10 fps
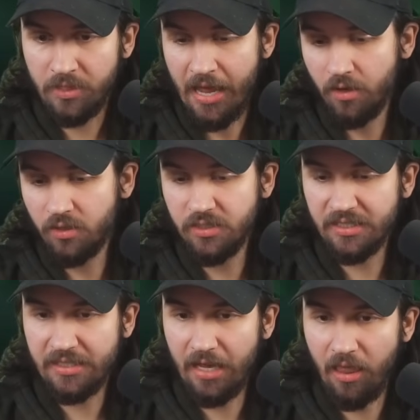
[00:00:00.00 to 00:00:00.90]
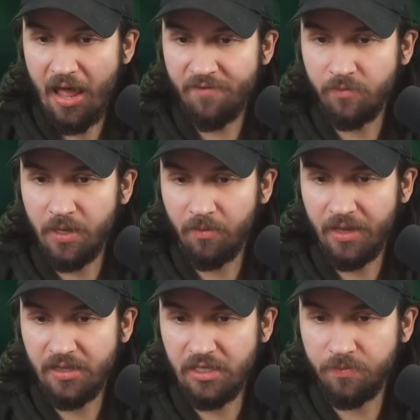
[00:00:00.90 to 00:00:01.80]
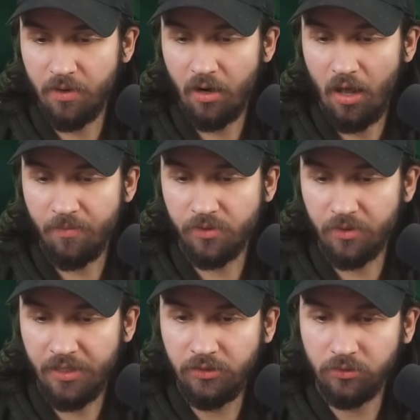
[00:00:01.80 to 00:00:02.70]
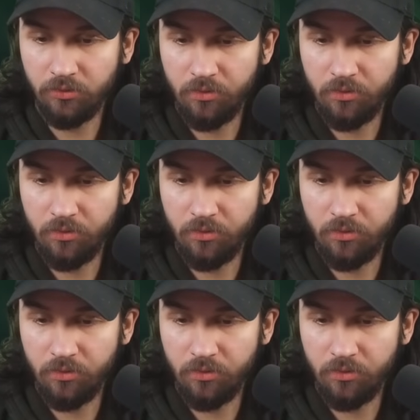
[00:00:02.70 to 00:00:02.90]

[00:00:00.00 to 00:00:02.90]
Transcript: Tankard's going to stay alive and be able to hit these Spear Golems, right?